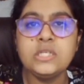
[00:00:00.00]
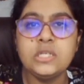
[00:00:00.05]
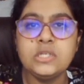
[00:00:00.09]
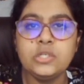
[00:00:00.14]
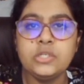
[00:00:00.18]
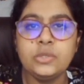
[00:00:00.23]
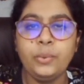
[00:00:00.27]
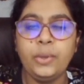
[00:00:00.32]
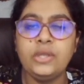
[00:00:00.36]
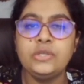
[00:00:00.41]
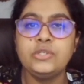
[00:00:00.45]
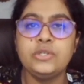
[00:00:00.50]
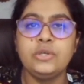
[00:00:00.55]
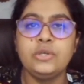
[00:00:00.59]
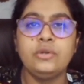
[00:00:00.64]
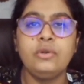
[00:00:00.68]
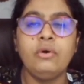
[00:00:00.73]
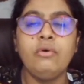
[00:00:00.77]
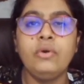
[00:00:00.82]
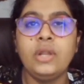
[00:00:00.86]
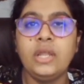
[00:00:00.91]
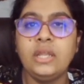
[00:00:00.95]

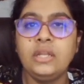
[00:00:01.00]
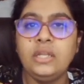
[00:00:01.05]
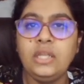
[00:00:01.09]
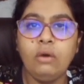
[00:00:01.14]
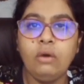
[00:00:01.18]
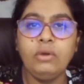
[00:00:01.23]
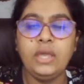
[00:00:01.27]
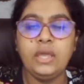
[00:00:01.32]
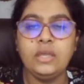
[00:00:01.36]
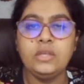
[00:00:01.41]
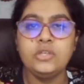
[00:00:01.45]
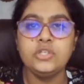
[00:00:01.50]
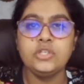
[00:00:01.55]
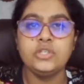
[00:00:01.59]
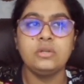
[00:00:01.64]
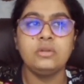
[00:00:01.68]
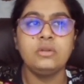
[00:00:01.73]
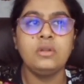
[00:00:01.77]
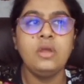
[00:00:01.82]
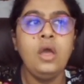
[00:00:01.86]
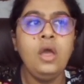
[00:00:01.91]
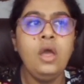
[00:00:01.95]
situation or any
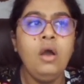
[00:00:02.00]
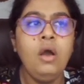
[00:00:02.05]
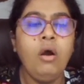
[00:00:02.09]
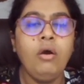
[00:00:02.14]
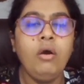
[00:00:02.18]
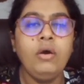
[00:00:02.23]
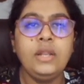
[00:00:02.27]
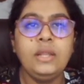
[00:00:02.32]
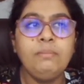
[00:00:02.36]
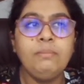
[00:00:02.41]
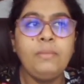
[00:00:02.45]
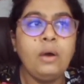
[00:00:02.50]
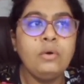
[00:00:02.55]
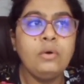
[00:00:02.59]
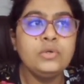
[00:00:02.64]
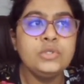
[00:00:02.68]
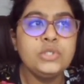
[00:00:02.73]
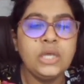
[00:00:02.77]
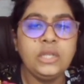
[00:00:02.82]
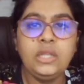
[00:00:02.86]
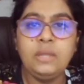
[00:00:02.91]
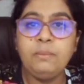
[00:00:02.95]
occasion or
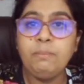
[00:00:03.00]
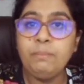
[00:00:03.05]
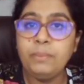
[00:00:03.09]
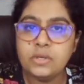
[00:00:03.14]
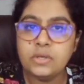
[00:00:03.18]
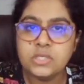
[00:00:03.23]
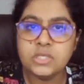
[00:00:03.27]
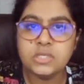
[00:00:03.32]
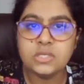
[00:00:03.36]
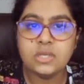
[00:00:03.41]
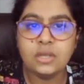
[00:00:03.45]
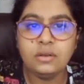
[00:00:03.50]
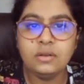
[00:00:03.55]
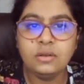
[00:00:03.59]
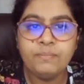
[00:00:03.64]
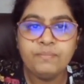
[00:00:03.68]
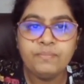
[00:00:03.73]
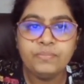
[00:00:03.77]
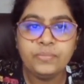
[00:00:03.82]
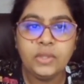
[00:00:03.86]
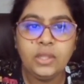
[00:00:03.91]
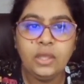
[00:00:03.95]
about any person.
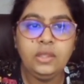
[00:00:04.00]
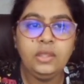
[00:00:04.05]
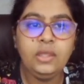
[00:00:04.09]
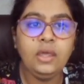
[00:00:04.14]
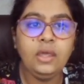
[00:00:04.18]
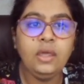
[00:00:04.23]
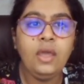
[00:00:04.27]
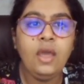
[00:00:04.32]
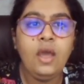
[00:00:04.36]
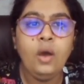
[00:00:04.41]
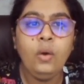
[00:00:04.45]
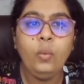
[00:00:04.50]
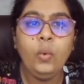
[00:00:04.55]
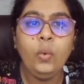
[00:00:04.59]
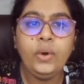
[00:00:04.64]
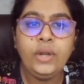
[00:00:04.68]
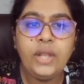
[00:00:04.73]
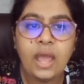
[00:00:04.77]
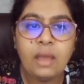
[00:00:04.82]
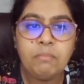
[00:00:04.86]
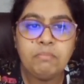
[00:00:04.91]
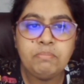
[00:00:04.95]
Okay,
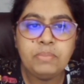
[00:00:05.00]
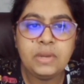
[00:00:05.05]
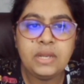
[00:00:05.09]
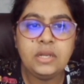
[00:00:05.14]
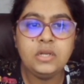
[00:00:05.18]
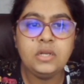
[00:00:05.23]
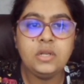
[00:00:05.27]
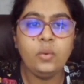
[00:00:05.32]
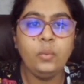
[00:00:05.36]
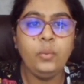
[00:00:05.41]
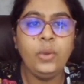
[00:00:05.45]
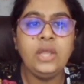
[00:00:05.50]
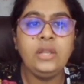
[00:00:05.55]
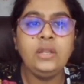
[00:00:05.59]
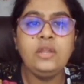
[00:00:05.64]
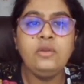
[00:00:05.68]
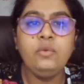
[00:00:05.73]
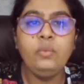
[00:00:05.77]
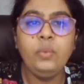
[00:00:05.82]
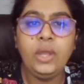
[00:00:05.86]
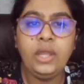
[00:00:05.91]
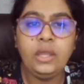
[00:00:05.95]
what happened, when
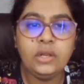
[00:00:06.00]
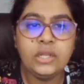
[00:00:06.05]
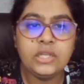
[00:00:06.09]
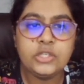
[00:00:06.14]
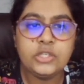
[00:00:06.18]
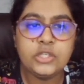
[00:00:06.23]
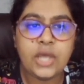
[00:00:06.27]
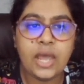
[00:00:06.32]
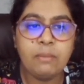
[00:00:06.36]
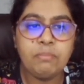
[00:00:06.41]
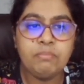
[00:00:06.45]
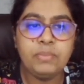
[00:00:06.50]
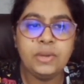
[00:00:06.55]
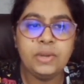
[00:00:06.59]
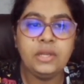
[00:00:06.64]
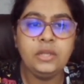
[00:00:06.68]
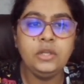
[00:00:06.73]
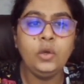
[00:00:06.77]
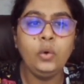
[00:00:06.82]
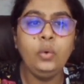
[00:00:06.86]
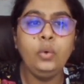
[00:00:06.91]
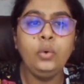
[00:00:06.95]
and where it
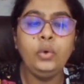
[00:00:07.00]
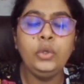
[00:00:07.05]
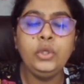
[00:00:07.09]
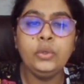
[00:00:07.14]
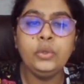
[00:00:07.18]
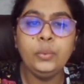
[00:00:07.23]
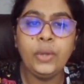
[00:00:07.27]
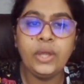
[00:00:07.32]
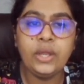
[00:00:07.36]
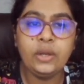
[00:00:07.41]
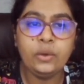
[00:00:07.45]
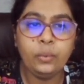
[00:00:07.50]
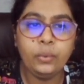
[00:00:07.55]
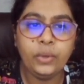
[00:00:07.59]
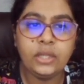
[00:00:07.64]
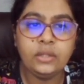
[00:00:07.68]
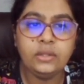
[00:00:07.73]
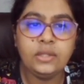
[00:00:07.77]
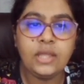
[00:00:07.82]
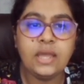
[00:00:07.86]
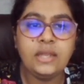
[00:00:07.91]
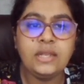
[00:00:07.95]
happened, who you were
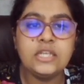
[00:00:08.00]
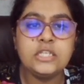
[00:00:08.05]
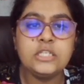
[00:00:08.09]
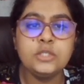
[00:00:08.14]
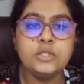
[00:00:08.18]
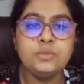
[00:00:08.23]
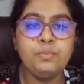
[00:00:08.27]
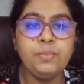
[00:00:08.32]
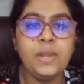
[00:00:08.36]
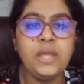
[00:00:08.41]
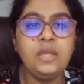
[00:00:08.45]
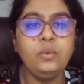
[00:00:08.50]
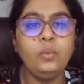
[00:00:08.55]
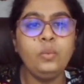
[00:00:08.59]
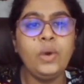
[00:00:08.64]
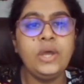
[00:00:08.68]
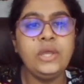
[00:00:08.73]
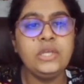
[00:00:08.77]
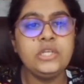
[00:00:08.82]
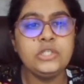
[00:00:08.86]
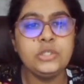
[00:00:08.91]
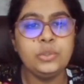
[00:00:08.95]
with, and explain
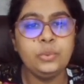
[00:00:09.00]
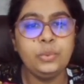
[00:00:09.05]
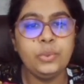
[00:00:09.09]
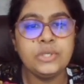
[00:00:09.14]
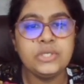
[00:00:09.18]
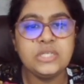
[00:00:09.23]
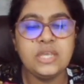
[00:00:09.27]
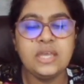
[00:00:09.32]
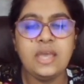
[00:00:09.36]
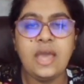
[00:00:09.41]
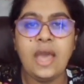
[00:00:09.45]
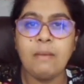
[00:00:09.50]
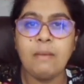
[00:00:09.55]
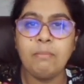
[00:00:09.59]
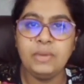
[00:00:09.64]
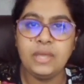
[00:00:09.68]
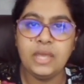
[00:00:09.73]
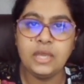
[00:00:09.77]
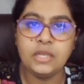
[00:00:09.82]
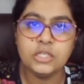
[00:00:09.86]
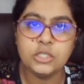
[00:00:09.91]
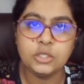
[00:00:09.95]
why it was a
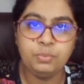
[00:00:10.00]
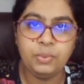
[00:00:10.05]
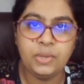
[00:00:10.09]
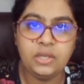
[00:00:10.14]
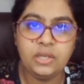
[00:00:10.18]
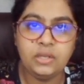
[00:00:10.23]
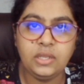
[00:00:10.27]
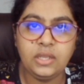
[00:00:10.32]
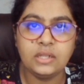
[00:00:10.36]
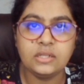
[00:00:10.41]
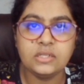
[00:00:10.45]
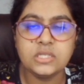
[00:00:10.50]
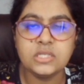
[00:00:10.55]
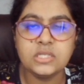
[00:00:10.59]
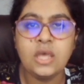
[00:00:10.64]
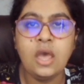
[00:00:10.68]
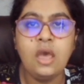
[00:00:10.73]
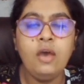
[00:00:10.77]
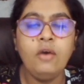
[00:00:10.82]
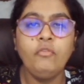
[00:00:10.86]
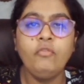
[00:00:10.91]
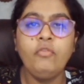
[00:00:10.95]
happy experience,
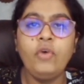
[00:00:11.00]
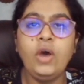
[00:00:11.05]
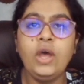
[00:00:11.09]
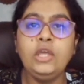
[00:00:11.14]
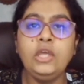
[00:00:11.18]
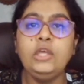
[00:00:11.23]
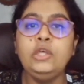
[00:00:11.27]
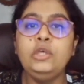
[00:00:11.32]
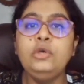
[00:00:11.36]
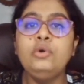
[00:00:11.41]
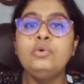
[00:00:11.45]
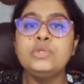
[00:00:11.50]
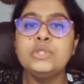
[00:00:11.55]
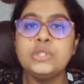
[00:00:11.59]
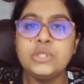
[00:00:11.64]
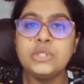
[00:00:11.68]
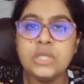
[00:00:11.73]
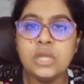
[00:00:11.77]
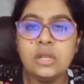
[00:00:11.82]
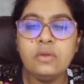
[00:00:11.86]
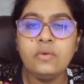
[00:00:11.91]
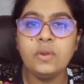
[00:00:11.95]
why you
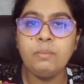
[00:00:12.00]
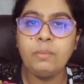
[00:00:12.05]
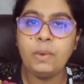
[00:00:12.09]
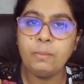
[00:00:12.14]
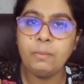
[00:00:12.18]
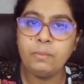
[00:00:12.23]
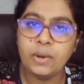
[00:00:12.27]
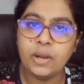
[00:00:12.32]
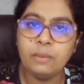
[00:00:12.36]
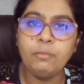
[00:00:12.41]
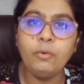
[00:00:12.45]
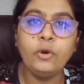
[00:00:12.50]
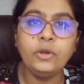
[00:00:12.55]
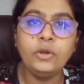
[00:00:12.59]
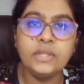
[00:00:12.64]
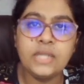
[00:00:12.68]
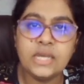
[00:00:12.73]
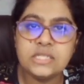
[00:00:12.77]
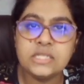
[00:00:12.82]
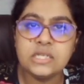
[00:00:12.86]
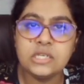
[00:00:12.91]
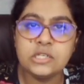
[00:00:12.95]
still remember about
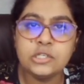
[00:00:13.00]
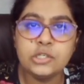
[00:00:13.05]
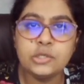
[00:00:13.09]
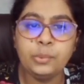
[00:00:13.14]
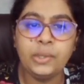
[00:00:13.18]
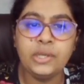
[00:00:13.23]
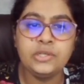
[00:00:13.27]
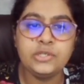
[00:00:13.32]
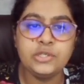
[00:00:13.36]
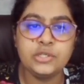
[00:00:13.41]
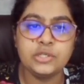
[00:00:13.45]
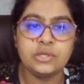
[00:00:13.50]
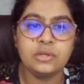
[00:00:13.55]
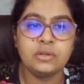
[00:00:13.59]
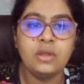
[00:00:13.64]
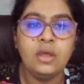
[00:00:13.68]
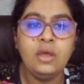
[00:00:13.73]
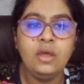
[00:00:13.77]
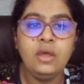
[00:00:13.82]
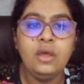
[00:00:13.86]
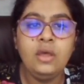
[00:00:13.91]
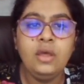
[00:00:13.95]
that
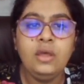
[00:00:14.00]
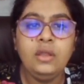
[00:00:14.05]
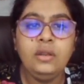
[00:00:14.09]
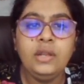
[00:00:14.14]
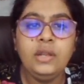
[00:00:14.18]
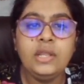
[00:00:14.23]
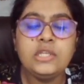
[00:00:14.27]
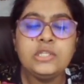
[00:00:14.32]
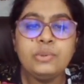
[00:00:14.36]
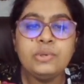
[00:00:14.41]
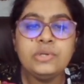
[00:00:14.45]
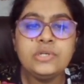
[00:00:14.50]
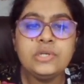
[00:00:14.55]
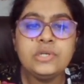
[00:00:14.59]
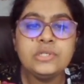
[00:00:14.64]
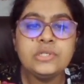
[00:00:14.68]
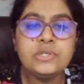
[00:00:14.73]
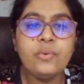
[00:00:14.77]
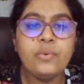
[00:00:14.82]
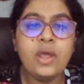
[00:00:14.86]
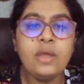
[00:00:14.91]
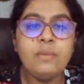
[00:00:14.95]
situation. Next one,
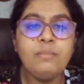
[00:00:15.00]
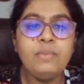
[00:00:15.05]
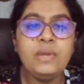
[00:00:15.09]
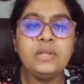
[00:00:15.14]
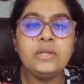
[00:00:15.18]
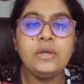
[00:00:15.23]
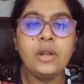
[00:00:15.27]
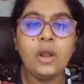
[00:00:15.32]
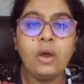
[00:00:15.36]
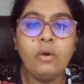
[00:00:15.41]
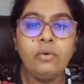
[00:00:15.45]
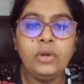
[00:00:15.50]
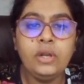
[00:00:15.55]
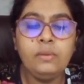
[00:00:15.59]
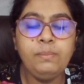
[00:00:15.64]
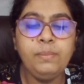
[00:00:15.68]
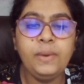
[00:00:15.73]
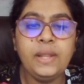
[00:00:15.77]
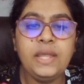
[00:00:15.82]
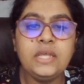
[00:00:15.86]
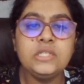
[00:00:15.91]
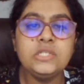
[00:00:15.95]
describe a
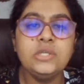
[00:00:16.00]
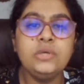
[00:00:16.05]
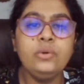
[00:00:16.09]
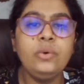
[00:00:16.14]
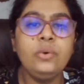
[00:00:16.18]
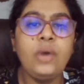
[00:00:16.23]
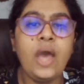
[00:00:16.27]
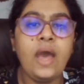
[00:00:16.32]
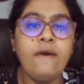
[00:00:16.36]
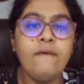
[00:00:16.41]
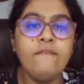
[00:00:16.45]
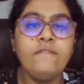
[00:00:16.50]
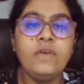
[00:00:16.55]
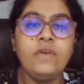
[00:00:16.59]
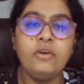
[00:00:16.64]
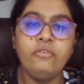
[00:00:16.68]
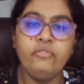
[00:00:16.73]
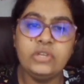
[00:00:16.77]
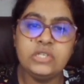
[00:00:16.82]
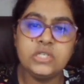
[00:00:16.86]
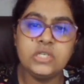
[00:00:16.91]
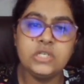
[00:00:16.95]
crowded place you
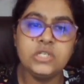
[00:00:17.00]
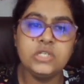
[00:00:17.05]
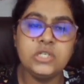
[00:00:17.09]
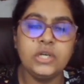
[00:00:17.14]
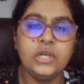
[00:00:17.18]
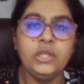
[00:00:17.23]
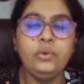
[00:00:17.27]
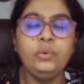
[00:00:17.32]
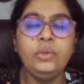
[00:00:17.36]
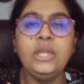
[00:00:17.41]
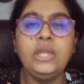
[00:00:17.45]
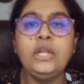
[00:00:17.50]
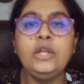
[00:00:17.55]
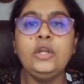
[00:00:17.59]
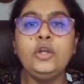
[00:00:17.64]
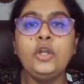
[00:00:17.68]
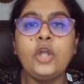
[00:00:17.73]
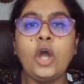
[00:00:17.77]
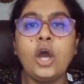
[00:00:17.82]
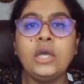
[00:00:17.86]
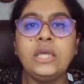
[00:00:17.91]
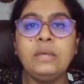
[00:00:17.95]
have visited. You need to
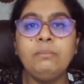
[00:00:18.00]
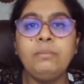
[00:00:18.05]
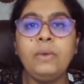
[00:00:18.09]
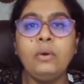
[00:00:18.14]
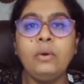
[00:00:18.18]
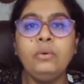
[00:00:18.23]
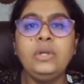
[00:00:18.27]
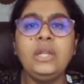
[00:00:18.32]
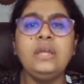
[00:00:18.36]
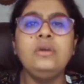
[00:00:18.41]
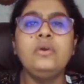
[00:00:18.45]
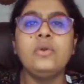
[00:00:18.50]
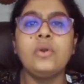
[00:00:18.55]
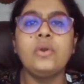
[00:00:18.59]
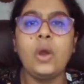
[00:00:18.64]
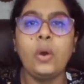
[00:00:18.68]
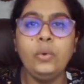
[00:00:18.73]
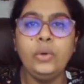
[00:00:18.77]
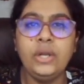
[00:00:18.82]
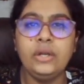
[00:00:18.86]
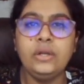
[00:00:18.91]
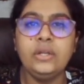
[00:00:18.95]
talk about a
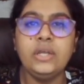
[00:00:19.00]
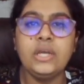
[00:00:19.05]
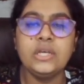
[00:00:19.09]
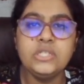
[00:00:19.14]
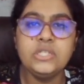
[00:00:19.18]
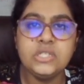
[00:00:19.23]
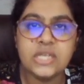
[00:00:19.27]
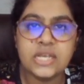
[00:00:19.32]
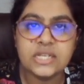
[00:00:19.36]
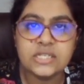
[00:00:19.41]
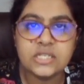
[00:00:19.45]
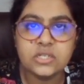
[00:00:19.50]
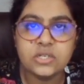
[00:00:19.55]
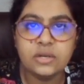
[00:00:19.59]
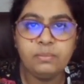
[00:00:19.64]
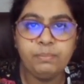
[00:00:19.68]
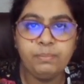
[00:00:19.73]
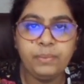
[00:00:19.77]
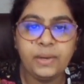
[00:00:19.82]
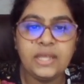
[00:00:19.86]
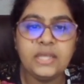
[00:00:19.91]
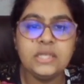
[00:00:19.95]
crowded,
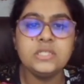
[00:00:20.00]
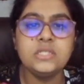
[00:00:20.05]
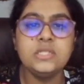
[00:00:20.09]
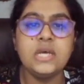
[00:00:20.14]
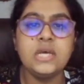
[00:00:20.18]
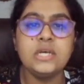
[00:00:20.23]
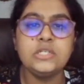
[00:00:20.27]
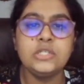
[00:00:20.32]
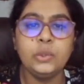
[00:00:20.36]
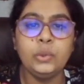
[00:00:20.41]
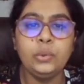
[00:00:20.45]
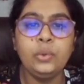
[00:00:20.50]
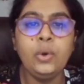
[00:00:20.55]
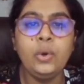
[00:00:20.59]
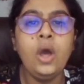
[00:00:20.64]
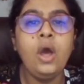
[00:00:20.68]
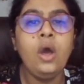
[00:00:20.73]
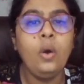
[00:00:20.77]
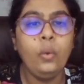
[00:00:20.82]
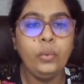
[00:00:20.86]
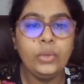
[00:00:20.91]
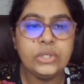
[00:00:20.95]
congested place that you
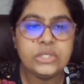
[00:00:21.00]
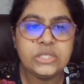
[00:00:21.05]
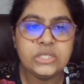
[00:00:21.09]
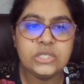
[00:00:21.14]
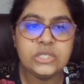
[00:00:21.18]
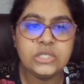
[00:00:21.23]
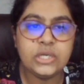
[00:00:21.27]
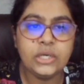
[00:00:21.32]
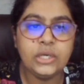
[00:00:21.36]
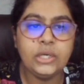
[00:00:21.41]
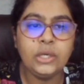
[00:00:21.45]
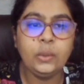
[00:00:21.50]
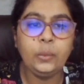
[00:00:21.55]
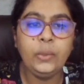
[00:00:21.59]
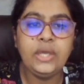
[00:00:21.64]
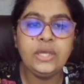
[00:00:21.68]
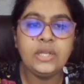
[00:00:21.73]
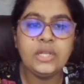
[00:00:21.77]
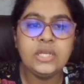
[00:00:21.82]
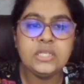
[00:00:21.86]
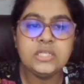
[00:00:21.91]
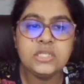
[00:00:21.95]
visited.
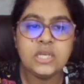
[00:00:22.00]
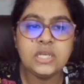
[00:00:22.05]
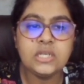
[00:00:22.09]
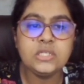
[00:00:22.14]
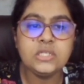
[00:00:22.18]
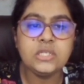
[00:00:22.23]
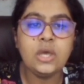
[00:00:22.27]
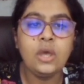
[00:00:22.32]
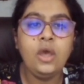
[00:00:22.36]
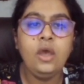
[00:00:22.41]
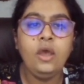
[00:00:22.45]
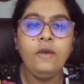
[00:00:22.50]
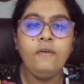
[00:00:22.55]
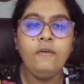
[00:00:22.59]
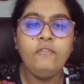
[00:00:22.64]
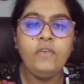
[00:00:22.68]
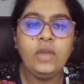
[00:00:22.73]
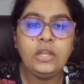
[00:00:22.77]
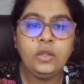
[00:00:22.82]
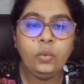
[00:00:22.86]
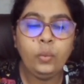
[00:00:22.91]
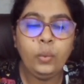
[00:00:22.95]
Where is it,
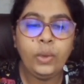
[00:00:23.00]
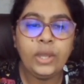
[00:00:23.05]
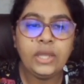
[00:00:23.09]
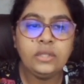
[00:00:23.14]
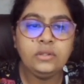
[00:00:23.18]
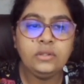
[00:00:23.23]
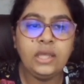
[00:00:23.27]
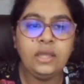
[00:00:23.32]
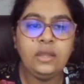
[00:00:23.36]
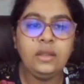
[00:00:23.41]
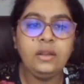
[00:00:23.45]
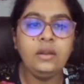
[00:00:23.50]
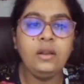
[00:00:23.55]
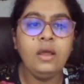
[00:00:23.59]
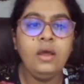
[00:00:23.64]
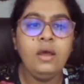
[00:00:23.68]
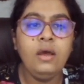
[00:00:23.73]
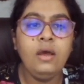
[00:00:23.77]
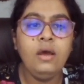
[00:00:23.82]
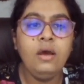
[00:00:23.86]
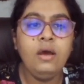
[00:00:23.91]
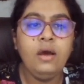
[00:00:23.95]
when you went
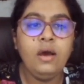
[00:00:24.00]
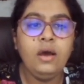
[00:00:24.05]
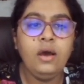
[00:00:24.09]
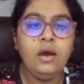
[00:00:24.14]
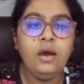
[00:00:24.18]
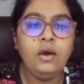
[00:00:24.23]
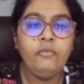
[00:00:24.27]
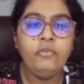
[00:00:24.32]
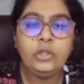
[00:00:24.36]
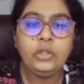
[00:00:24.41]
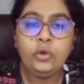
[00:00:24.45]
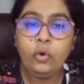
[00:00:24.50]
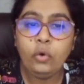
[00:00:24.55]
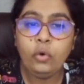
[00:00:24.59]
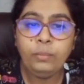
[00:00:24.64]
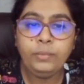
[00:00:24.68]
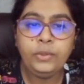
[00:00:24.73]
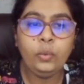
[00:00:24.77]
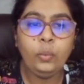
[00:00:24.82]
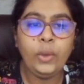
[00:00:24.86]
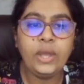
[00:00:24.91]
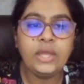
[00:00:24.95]
there, with
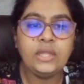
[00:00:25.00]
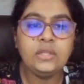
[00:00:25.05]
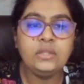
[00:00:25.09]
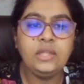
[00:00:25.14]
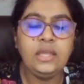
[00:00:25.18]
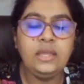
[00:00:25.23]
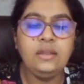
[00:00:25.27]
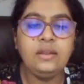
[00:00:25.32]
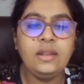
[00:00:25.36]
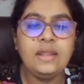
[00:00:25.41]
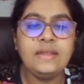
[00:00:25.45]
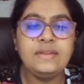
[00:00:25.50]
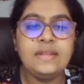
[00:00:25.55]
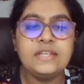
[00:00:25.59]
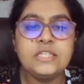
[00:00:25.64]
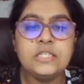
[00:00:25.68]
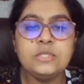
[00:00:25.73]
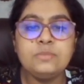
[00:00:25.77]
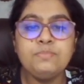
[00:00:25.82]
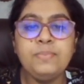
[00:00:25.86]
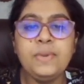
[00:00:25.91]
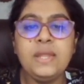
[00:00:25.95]
whom you went there, and
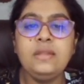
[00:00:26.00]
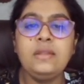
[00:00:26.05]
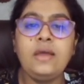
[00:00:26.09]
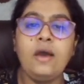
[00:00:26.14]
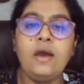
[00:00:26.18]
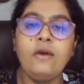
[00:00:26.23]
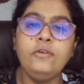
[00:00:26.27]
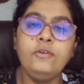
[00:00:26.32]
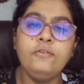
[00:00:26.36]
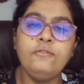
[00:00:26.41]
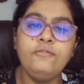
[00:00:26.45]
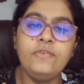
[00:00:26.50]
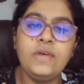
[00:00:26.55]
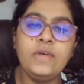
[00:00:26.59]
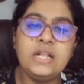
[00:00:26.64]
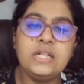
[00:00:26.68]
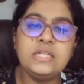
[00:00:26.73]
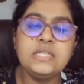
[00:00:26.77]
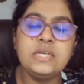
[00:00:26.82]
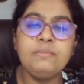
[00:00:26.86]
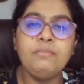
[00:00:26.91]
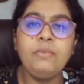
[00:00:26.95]
explain how you
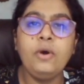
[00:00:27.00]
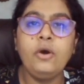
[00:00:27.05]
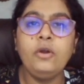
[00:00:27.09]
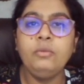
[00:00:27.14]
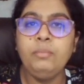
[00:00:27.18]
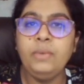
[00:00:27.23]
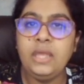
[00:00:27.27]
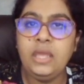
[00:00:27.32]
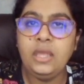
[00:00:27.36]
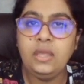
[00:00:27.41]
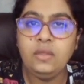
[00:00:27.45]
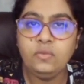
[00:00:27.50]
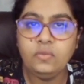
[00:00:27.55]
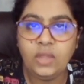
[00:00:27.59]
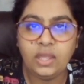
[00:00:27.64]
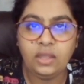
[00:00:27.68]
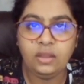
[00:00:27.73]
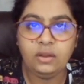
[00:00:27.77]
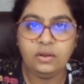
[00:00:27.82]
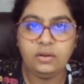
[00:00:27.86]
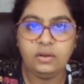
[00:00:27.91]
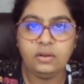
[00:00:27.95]
felt about being
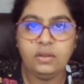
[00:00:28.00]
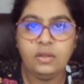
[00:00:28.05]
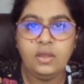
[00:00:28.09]
there.